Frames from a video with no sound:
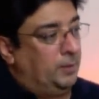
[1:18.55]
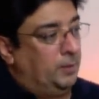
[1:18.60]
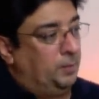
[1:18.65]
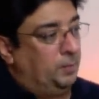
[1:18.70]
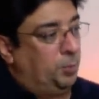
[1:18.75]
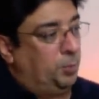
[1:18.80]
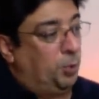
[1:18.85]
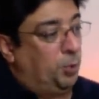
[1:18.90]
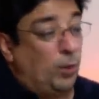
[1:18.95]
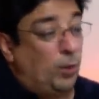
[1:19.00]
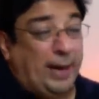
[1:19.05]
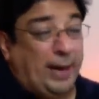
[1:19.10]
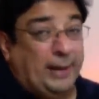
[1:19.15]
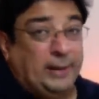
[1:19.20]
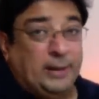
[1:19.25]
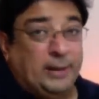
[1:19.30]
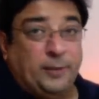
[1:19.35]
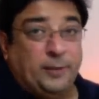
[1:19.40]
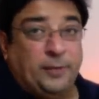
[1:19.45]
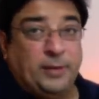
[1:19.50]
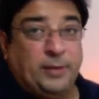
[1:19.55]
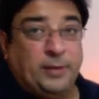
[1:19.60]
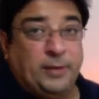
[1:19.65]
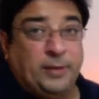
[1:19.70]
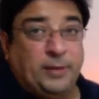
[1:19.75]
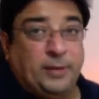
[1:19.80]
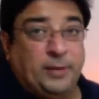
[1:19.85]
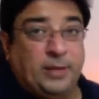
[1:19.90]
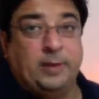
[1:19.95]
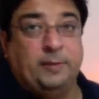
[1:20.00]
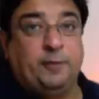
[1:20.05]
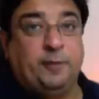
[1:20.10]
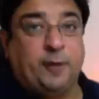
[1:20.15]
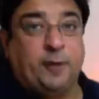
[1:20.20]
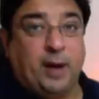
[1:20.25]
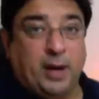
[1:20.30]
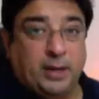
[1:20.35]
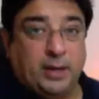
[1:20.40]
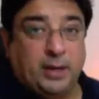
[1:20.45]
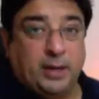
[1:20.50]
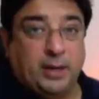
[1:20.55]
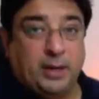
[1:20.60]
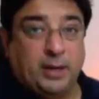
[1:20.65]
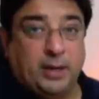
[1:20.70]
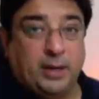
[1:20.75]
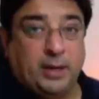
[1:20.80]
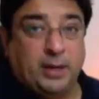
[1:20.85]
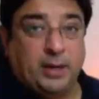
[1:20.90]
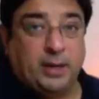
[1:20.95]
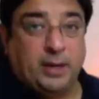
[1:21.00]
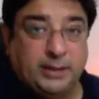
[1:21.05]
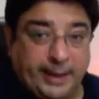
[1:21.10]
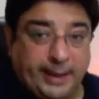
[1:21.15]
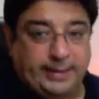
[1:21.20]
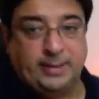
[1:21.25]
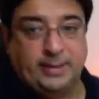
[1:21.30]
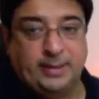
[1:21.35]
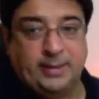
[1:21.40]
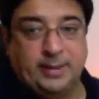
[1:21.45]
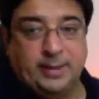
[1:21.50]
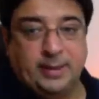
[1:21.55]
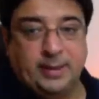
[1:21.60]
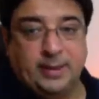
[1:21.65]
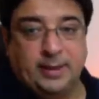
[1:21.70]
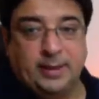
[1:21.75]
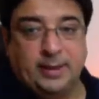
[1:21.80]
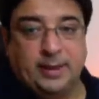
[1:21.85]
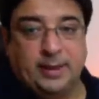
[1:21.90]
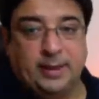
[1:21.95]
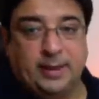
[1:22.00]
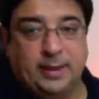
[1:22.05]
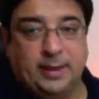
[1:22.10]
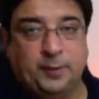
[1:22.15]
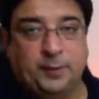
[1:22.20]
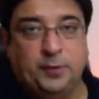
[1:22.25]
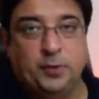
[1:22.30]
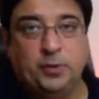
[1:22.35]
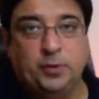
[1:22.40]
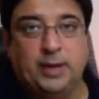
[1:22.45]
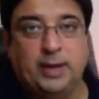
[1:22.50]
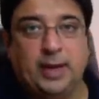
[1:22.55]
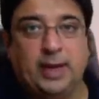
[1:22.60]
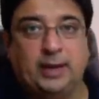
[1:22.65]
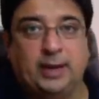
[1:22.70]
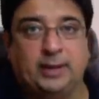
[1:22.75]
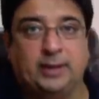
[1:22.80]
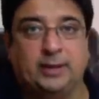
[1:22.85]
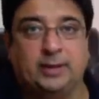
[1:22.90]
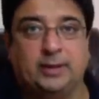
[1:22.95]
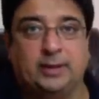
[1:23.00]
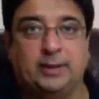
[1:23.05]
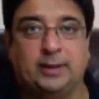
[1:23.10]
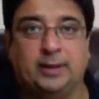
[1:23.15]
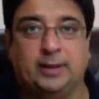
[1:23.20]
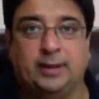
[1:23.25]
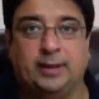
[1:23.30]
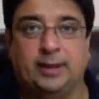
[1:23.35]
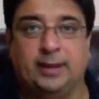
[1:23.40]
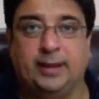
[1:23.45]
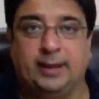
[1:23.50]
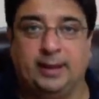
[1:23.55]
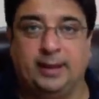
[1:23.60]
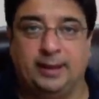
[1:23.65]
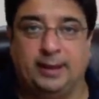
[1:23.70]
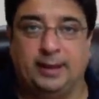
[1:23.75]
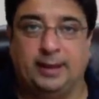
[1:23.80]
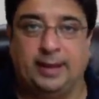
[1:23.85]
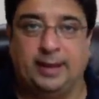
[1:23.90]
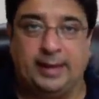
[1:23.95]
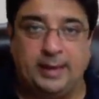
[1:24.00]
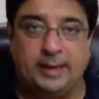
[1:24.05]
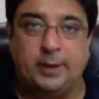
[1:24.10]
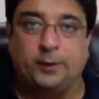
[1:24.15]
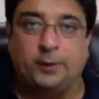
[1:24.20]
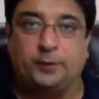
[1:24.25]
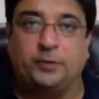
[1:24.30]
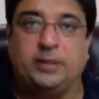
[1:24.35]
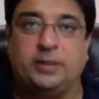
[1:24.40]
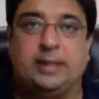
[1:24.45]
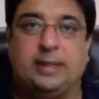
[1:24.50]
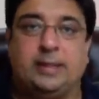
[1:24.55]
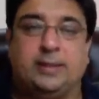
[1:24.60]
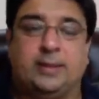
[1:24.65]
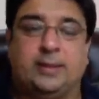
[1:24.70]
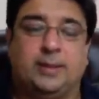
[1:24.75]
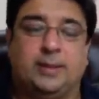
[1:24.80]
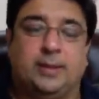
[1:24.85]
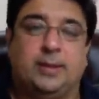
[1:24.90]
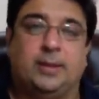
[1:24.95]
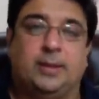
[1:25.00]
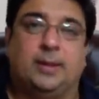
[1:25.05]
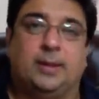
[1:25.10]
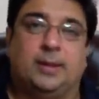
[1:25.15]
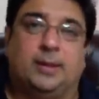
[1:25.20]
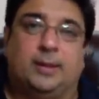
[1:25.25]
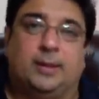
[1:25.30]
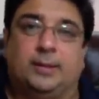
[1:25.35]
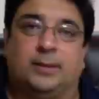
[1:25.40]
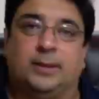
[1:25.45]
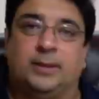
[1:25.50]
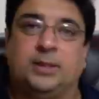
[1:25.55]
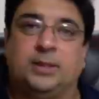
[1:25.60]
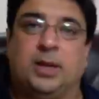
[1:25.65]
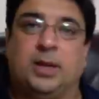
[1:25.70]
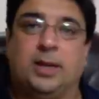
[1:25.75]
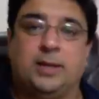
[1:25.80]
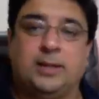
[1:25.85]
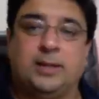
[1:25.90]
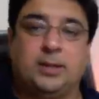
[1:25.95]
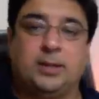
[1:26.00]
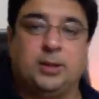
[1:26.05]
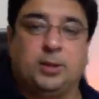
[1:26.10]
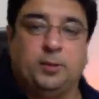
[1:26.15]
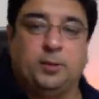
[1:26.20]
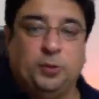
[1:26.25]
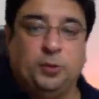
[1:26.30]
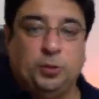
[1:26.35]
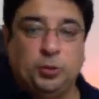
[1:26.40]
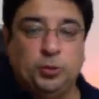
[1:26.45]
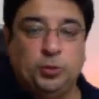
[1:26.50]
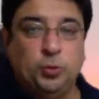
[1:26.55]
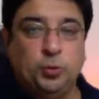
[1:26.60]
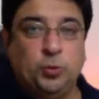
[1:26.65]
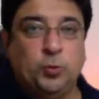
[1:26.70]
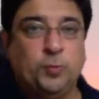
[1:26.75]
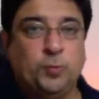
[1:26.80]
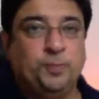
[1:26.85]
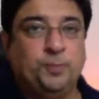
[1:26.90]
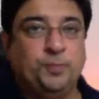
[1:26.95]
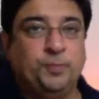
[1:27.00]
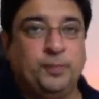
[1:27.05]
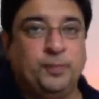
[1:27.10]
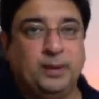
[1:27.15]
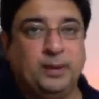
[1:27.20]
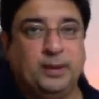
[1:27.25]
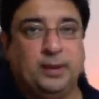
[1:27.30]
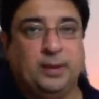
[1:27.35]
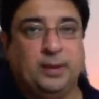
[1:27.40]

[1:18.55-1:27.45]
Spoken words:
proactiveness and farsightness. And if you lack any of these, the chances of you